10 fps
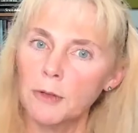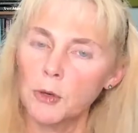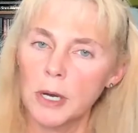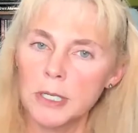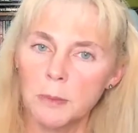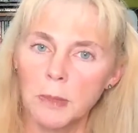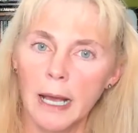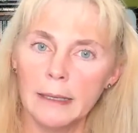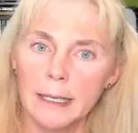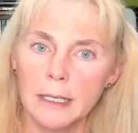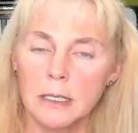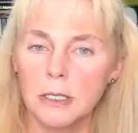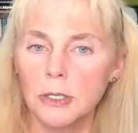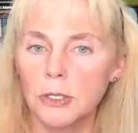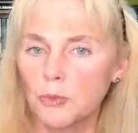you a supply list.
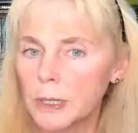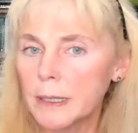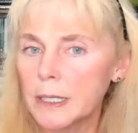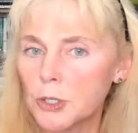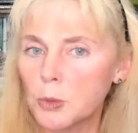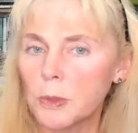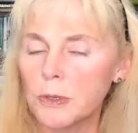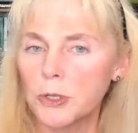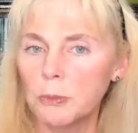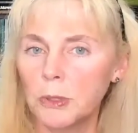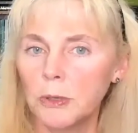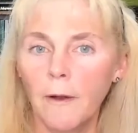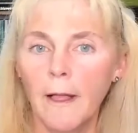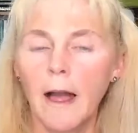This is really super simple.